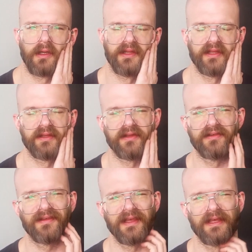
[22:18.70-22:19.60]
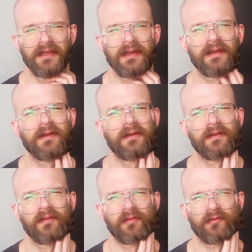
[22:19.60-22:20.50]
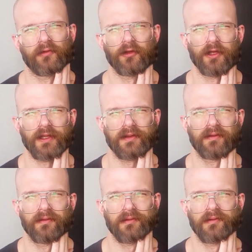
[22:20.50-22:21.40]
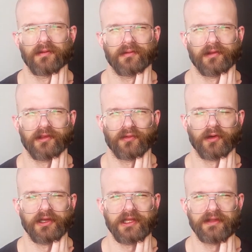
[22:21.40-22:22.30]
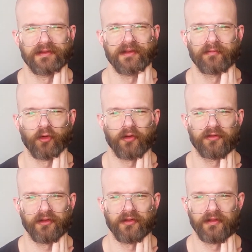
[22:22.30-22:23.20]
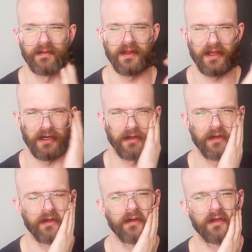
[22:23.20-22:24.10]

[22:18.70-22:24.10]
I think the skin really is what needs it more so than the hair.